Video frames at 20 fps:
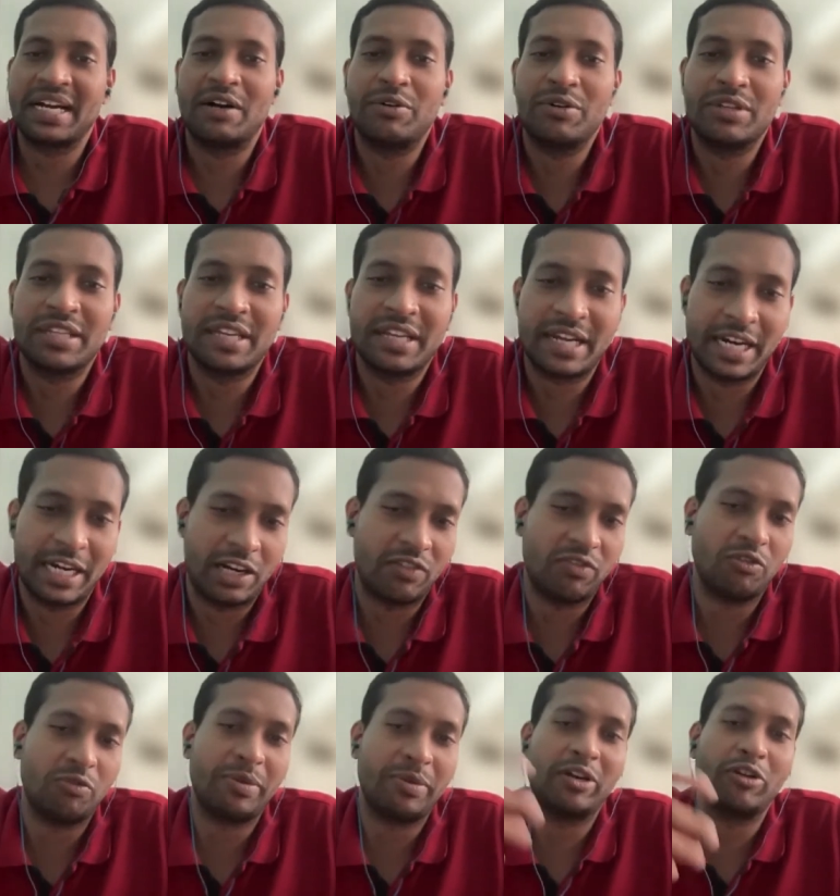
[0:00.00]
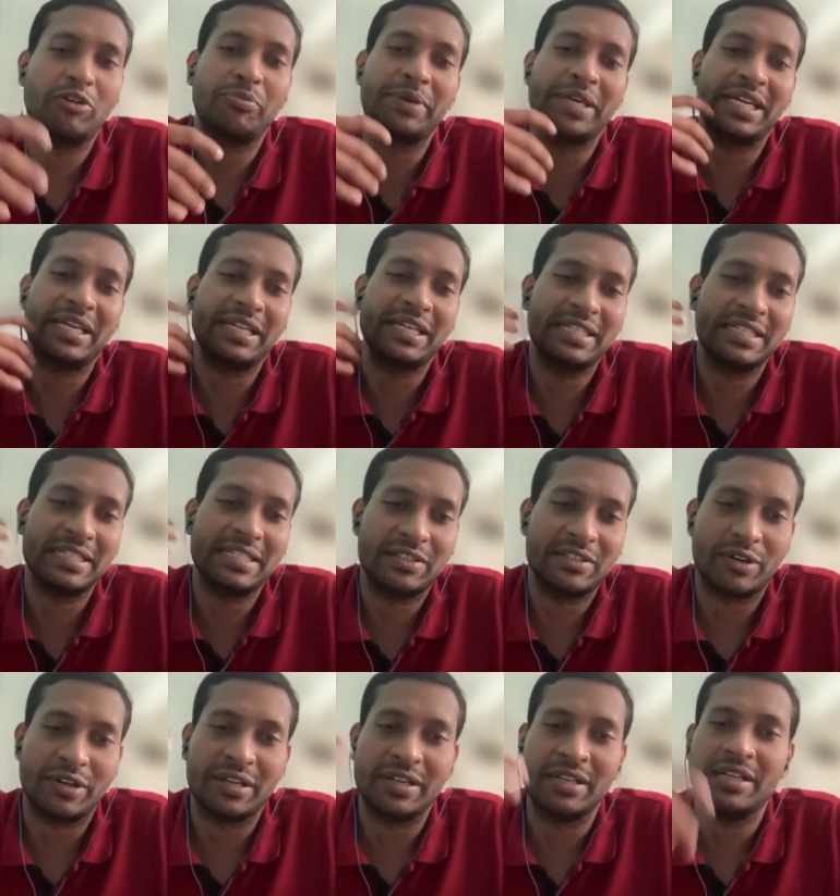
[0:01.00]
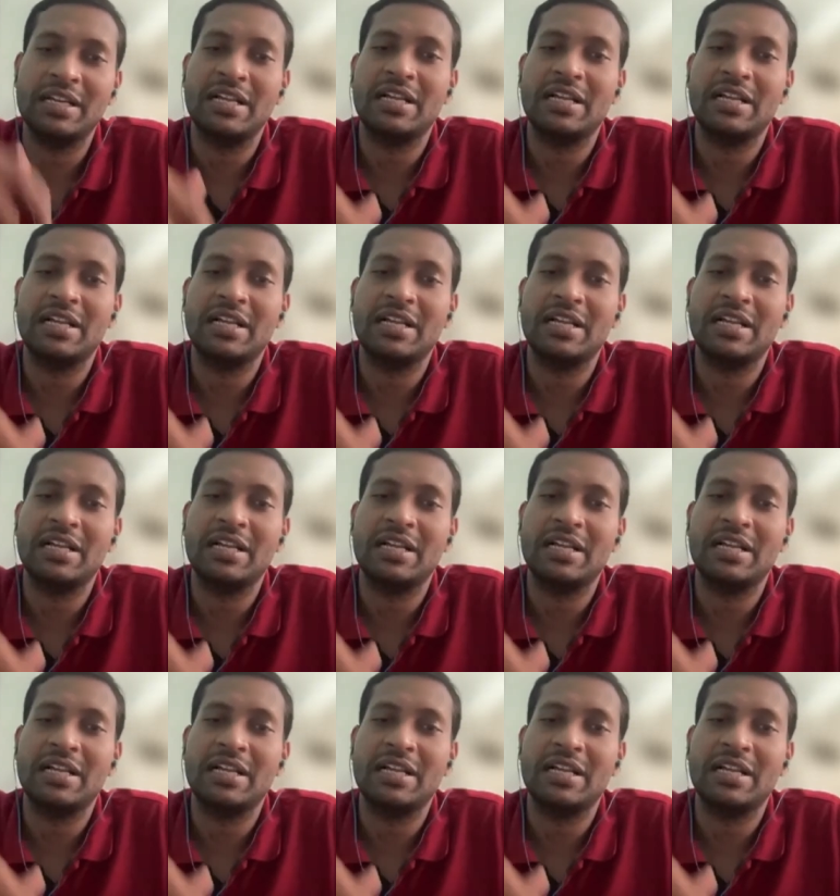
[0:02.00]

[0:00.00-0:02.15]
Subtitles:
out their hydrophobic domains, or